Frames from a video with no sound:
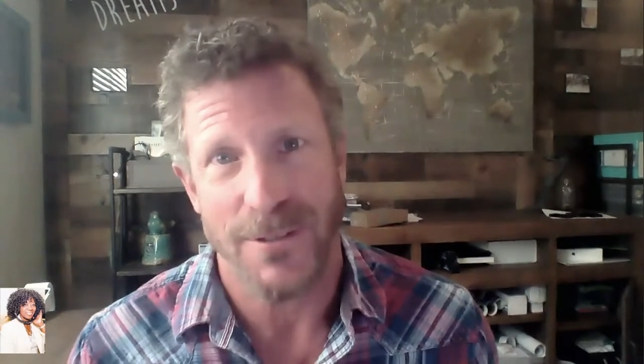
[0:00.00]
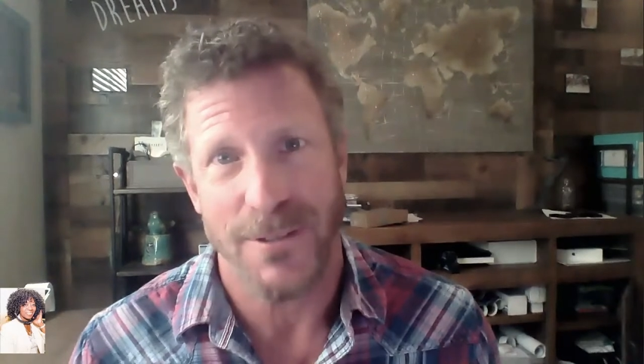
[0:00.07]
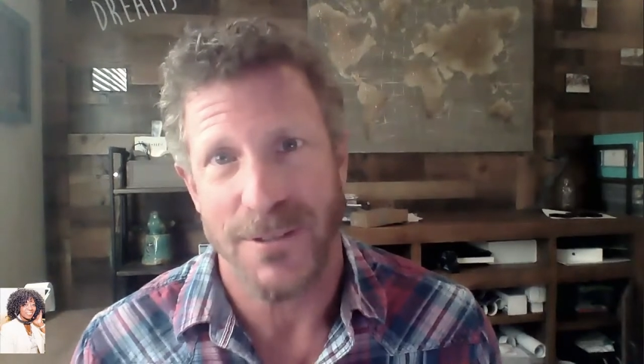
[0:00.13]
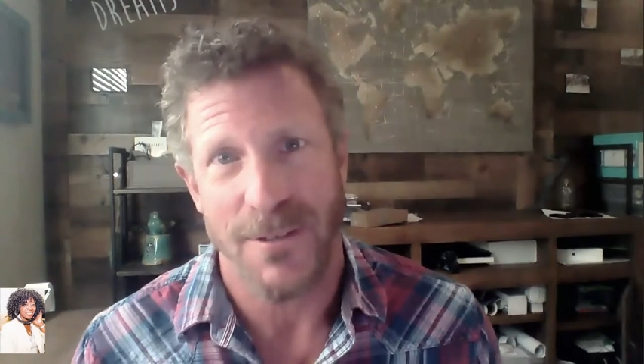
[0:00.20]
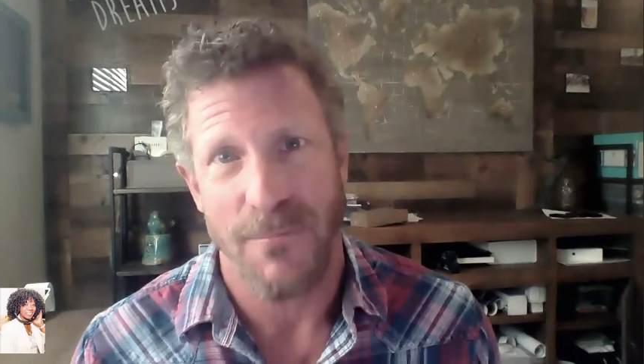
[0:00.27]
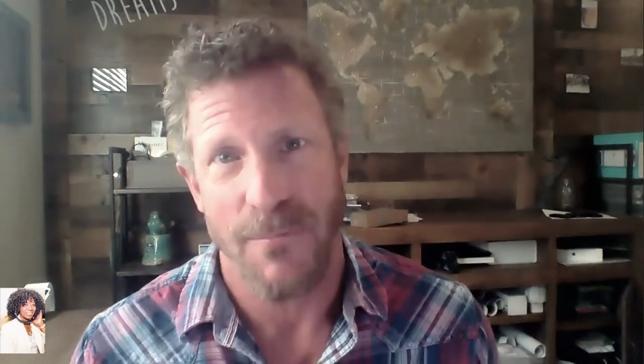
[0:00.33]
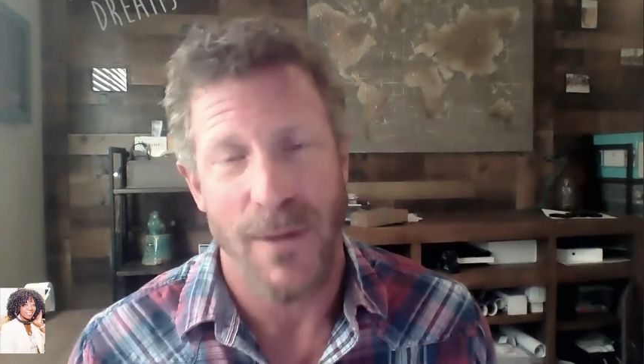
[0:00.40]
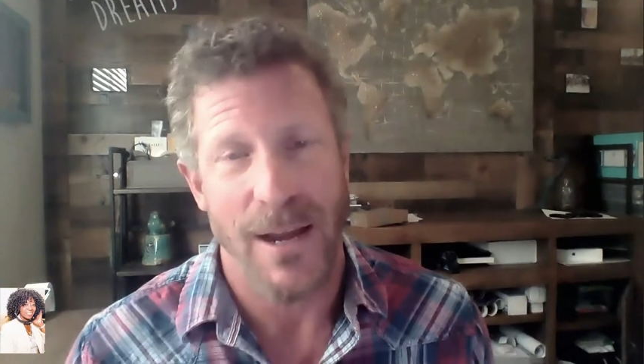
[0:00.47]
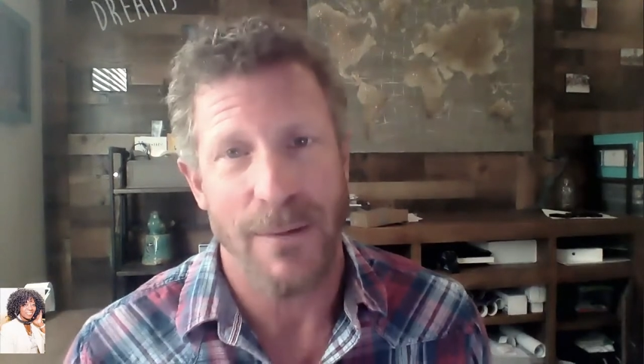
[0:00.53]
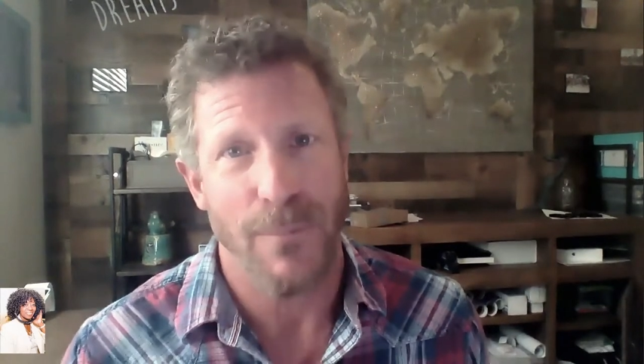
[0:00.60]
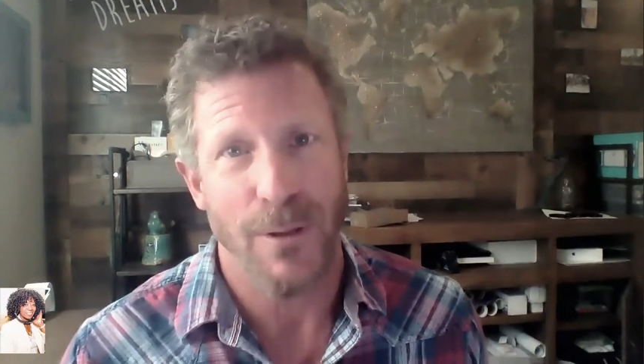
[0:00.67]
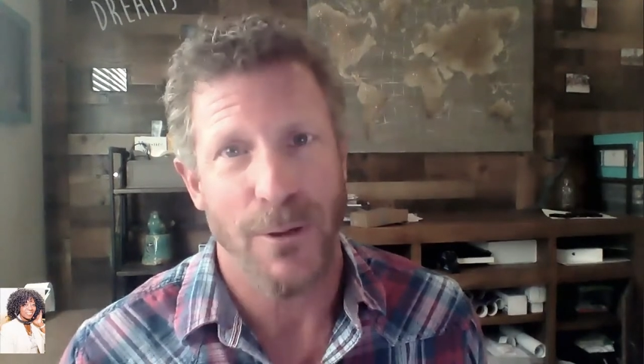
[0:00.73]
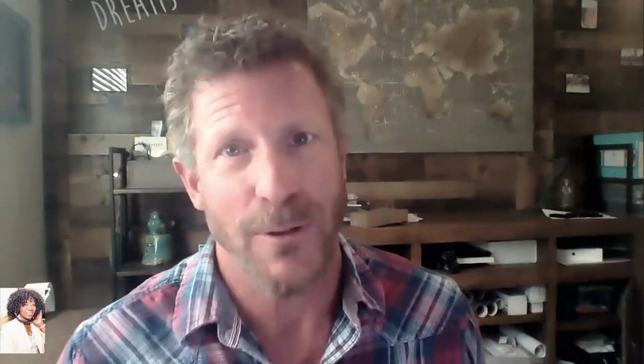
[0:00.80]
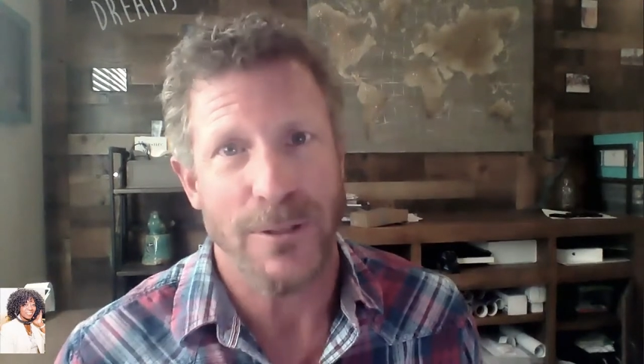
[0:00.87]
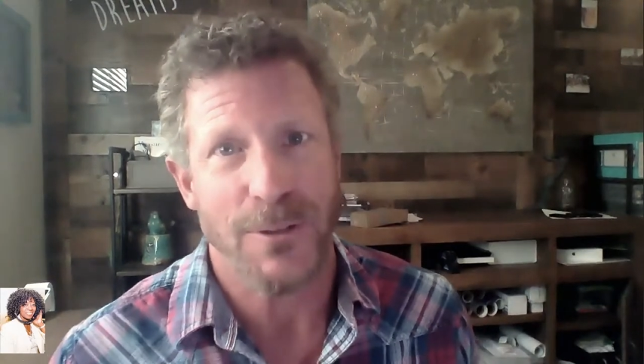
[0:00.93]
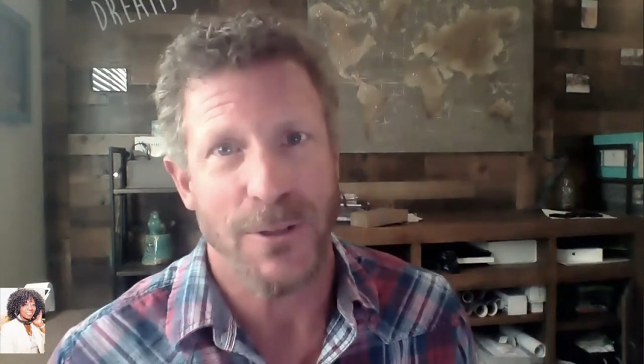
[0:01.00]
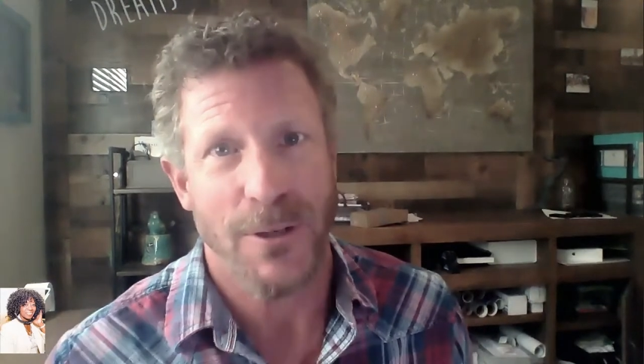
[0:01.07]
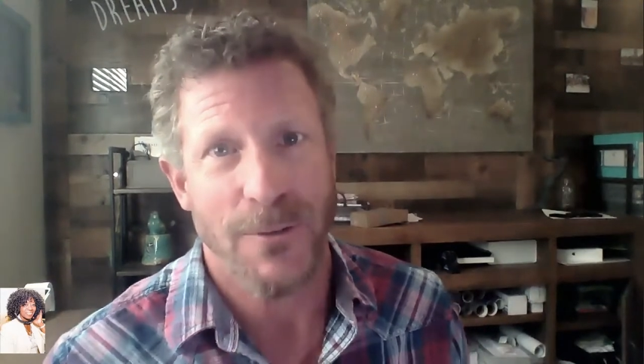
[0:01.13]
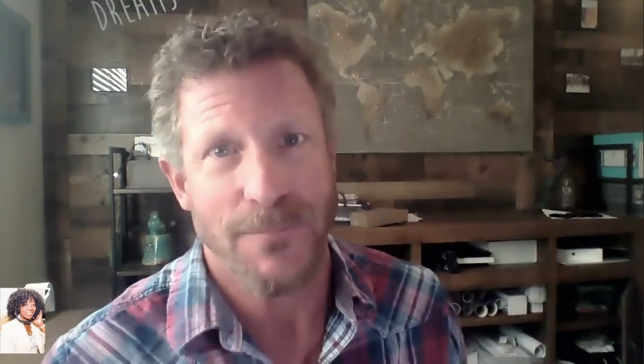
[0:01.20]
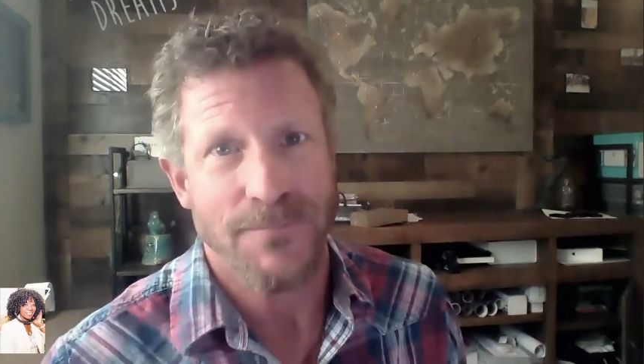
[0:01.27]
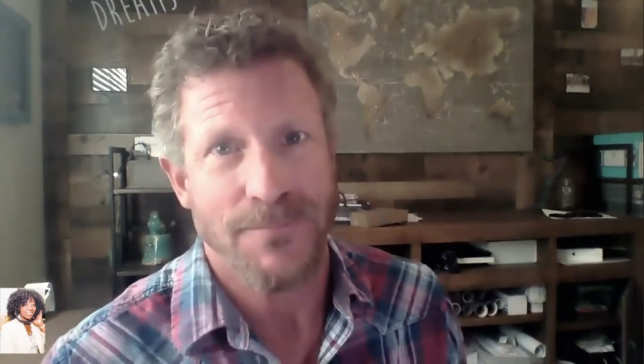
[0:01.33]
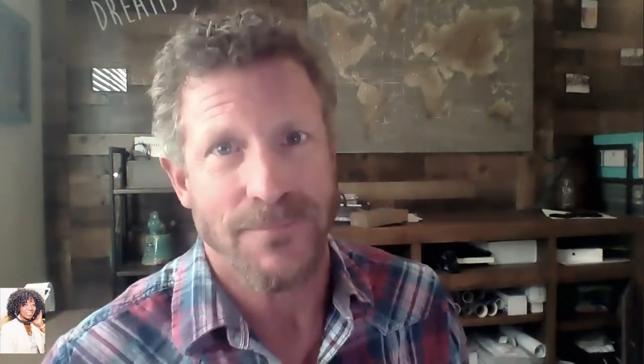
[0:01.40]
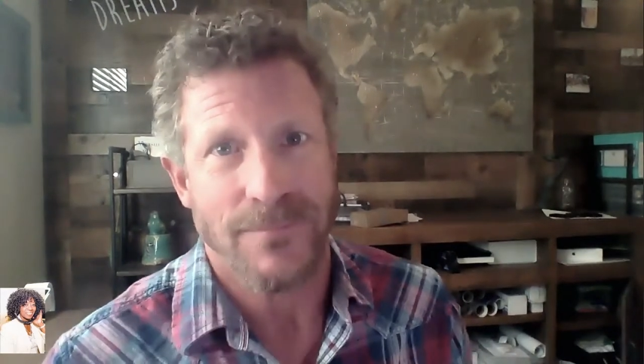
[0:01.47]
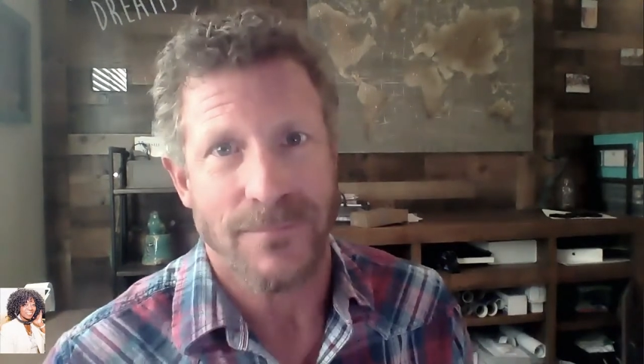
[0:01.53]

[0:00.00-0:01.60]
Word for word: It's just a mind blowing show